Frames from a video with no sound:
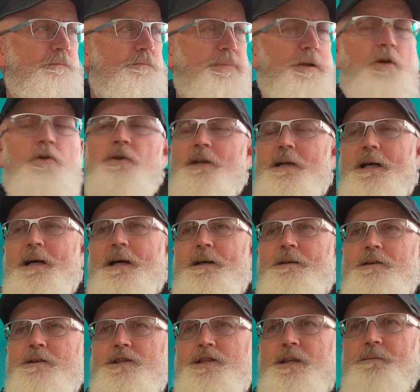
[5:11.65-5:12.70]
Plonk art
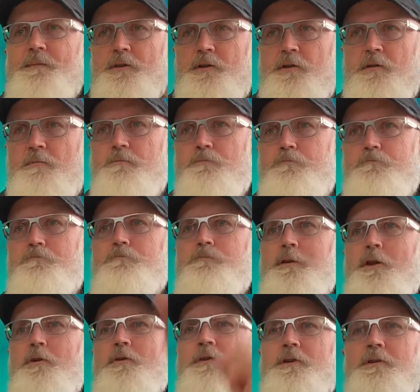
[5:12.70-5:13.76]
is something you
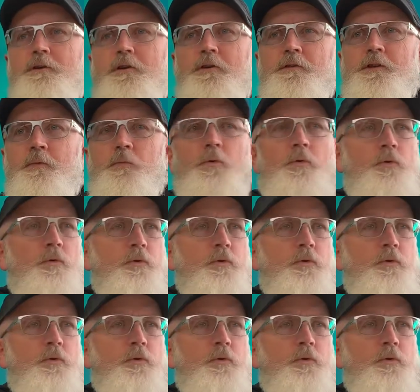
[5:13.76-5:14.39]
plonk on the wall.